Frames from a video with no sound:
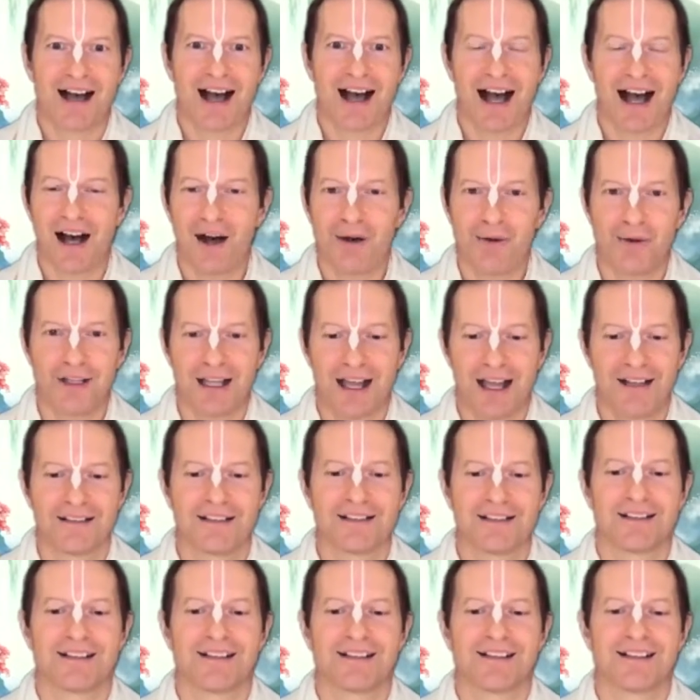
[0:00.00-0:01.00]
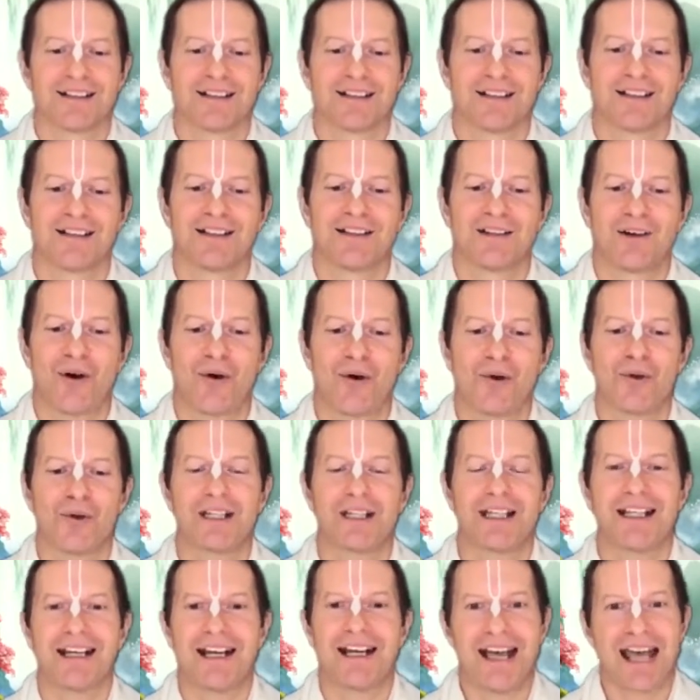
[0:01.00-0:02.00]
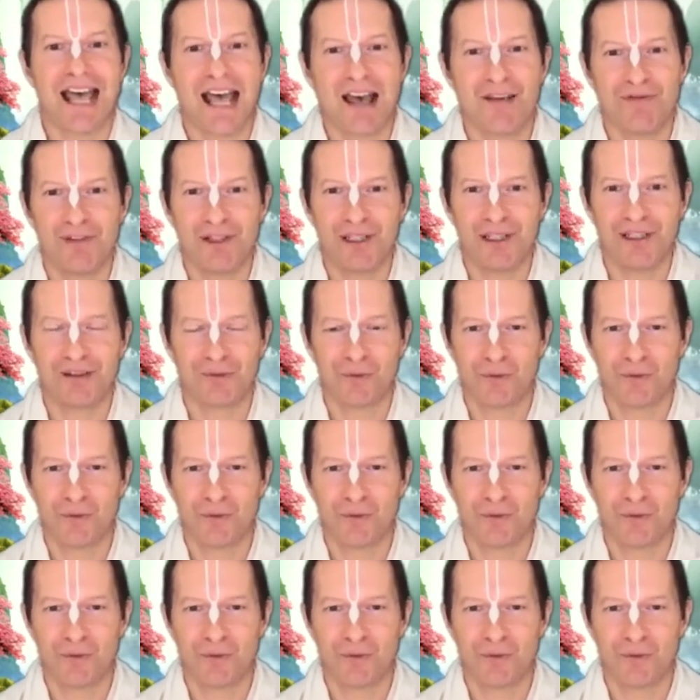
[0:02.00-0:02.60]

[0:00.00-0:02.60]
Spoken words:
how can holding a heavy